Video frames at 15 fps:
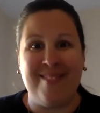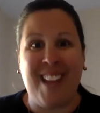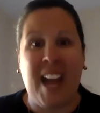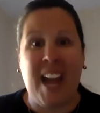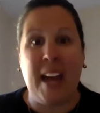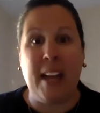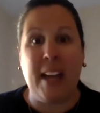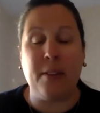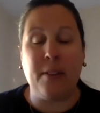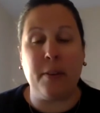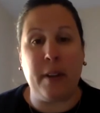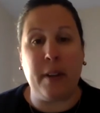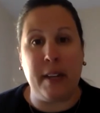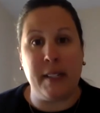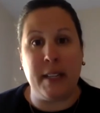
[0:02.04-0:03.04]
Hi, Heathcote
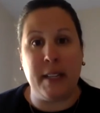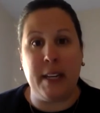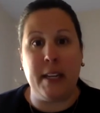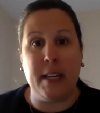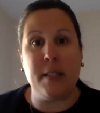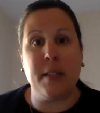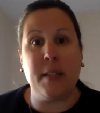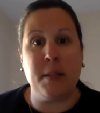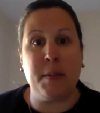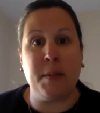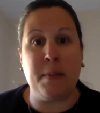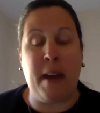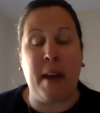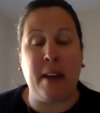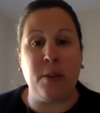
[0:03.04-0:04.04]
Huskies. It's Miss
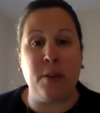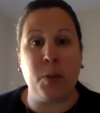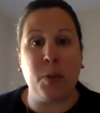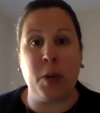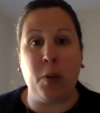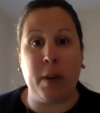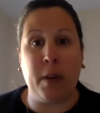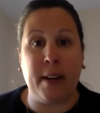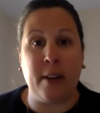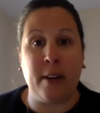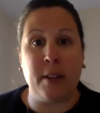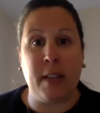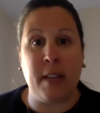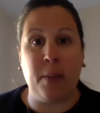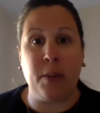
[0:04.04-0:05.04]
Matthews. We're going to work on our
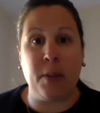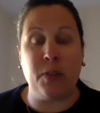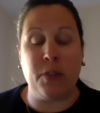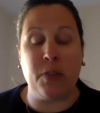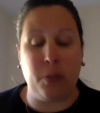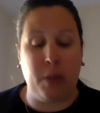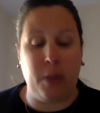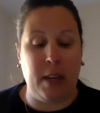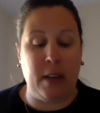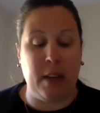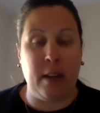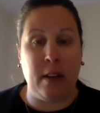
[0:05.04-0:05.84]
sight words for the week.